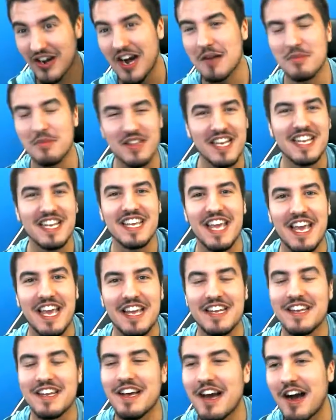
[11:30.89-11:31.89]
god but then
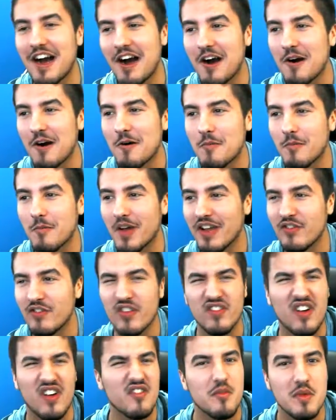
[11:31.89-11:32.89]
again um, if
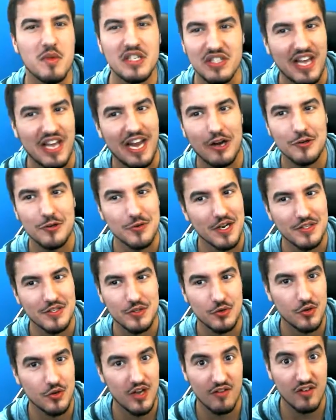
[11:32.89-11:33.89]
you've ever been to the
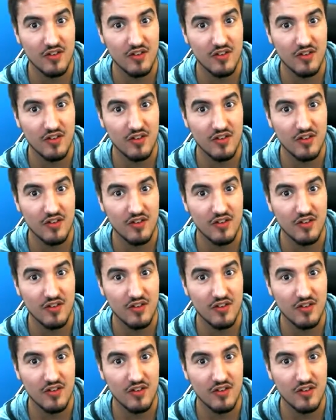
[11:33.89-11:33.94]
hairdresser and